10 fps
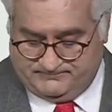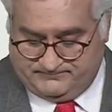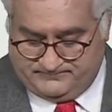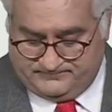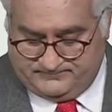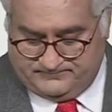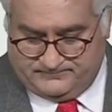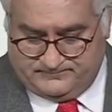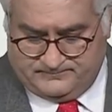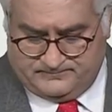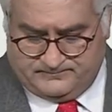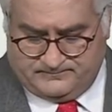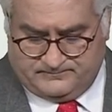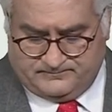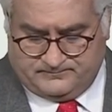
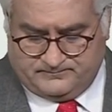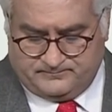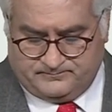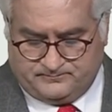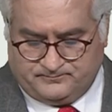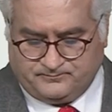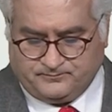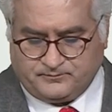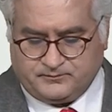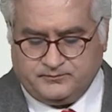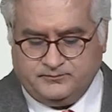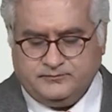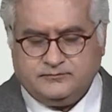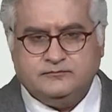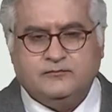
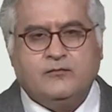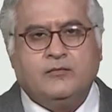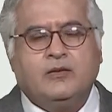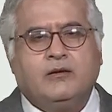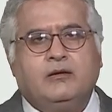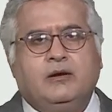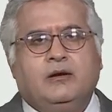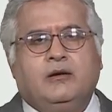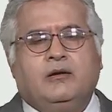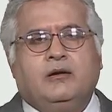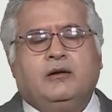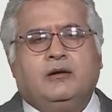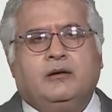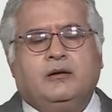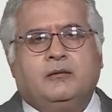
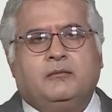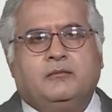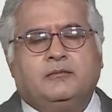No one is speaking in this clip.